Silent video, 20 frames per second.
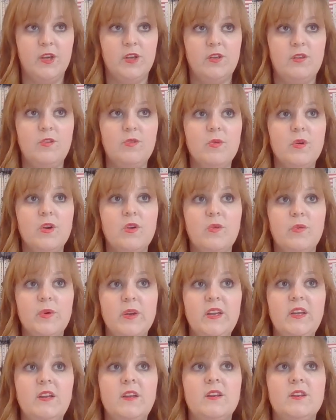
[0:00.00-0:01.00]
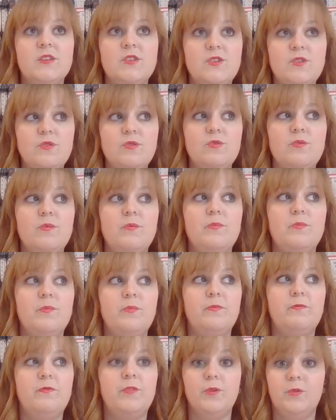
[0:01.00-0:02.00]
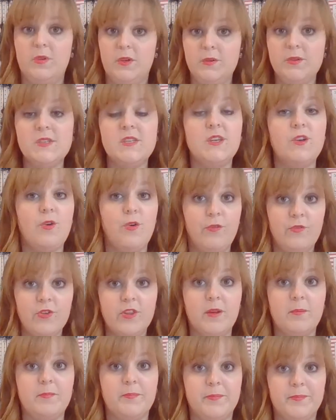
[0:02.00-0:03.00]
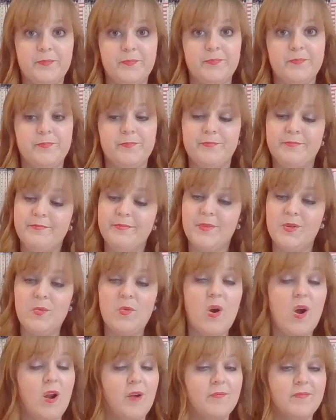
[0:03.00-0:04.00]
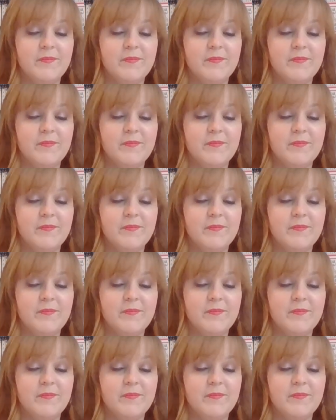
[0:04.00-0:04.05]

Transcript: You are going to feel guilty over them. You are.